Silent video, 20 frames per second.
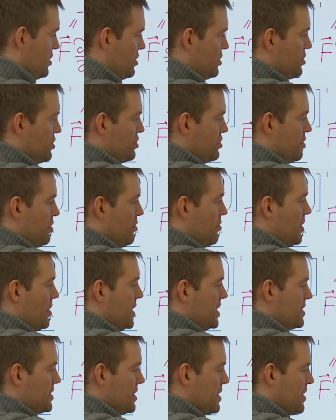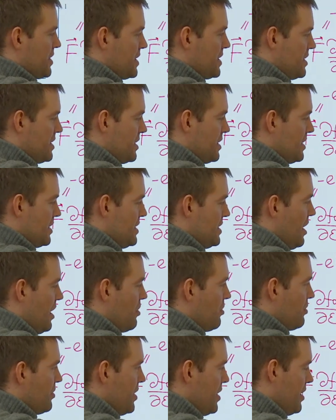toward the
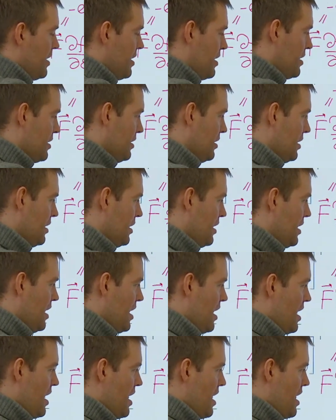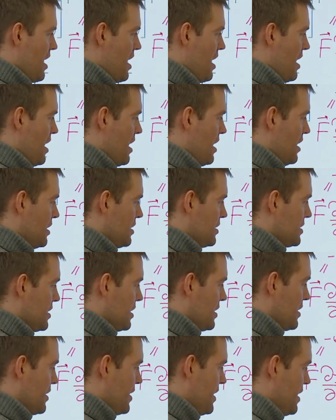downhill, and
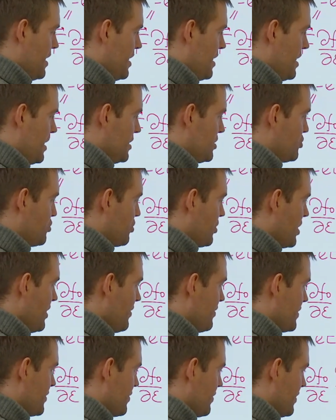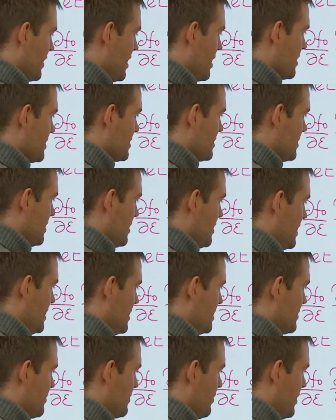the drift flux,
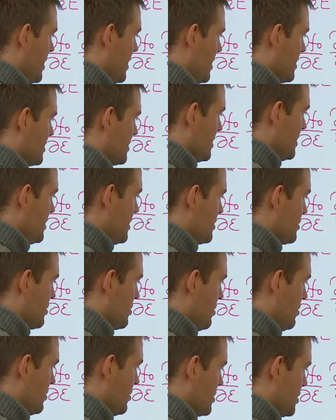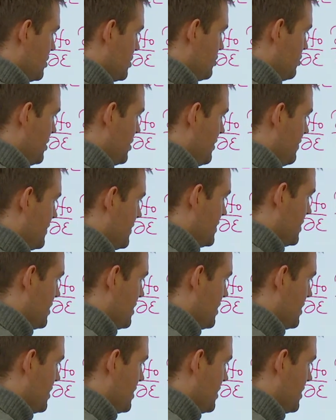this flux is called drift,